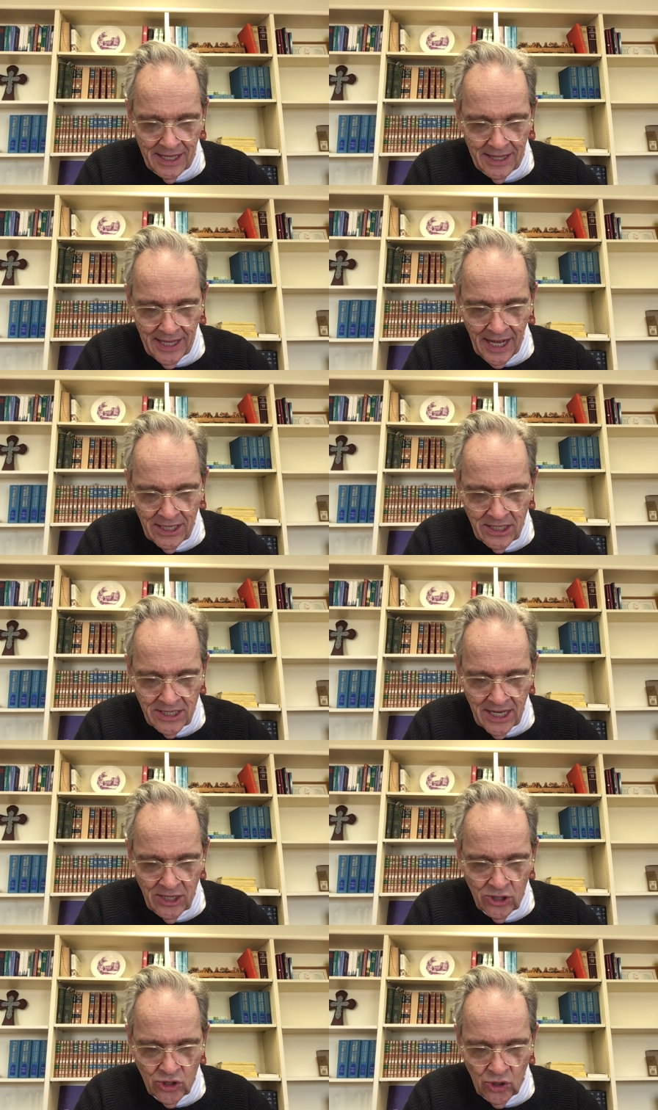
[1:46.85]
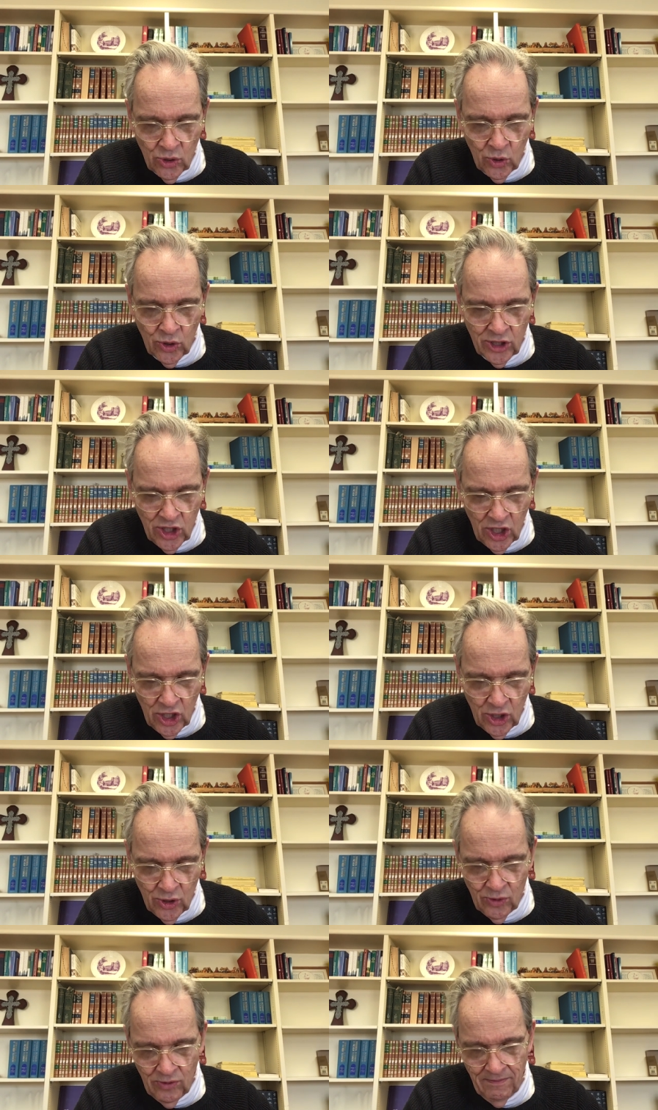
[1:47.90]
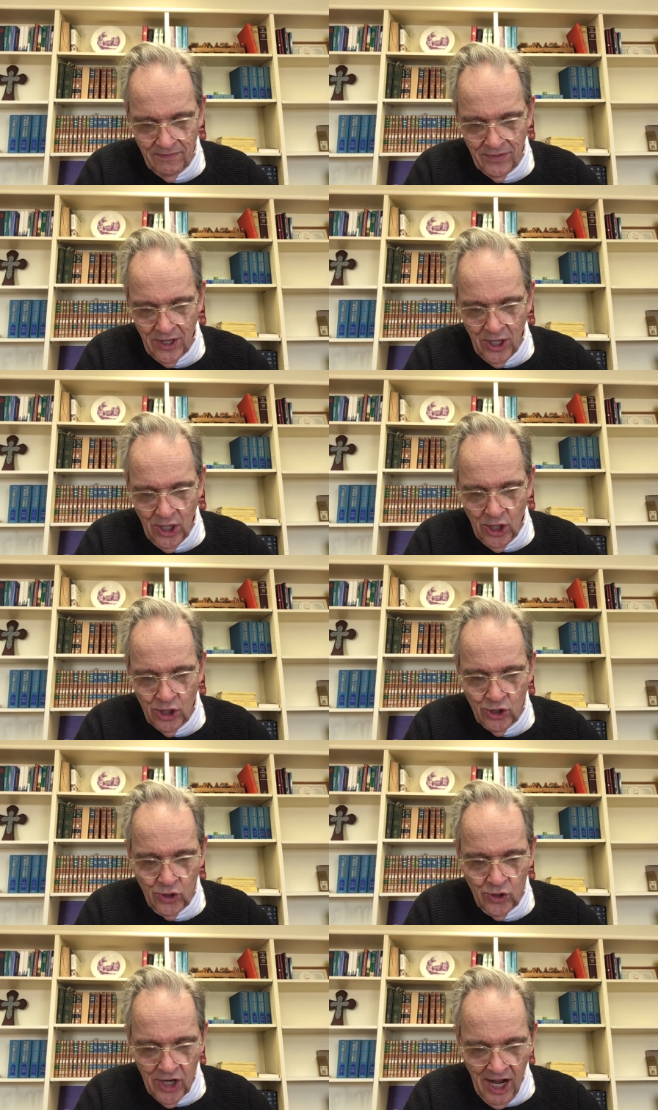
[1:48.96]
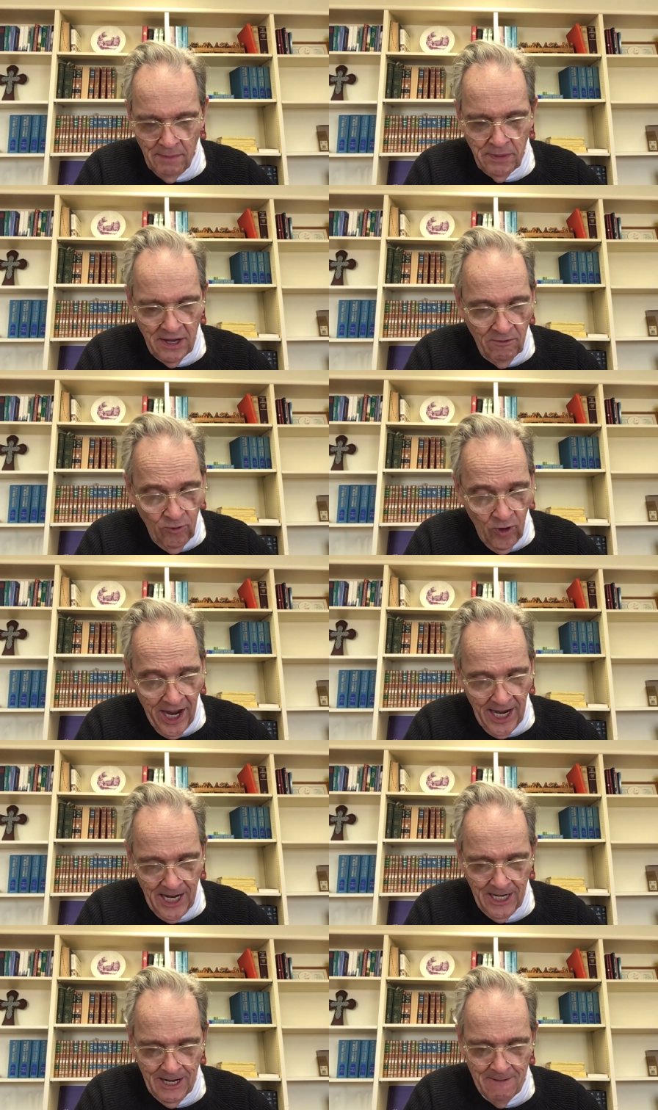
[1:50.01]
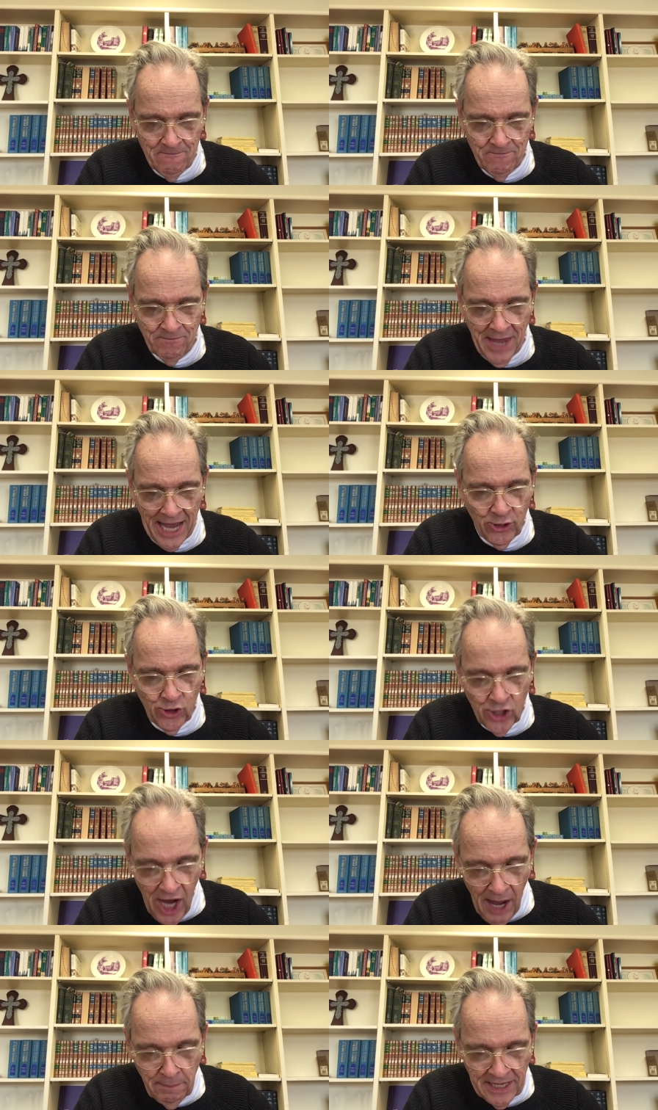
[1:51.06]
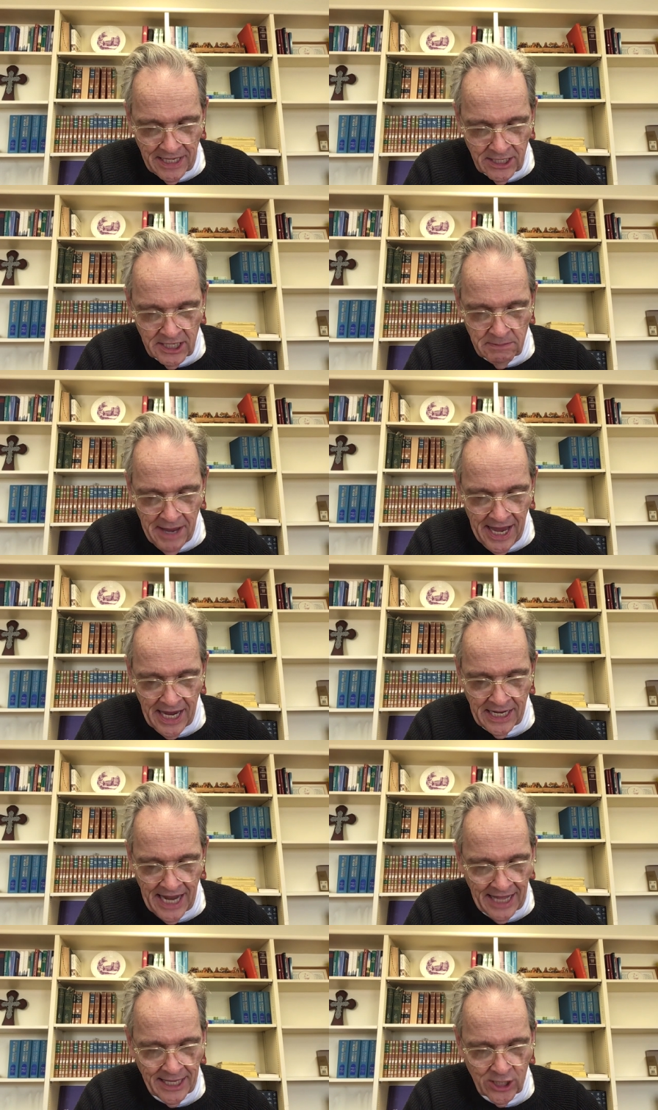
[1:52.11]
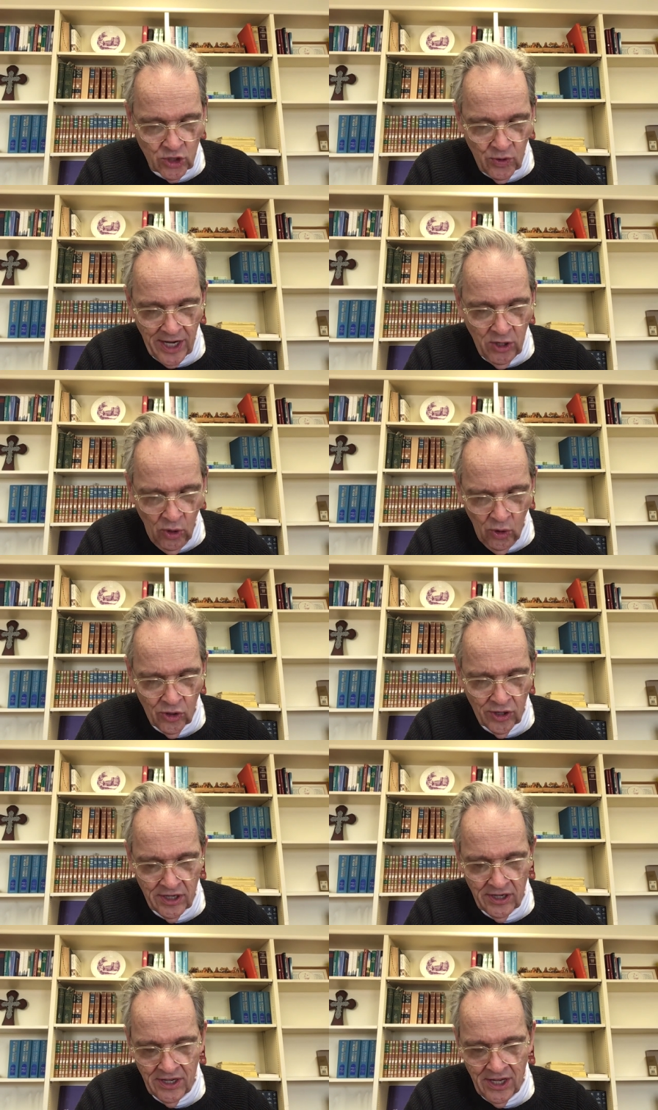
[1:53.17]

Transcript: Thus says the Lord to you, do not be afraid and do not be dismayed at this great horde,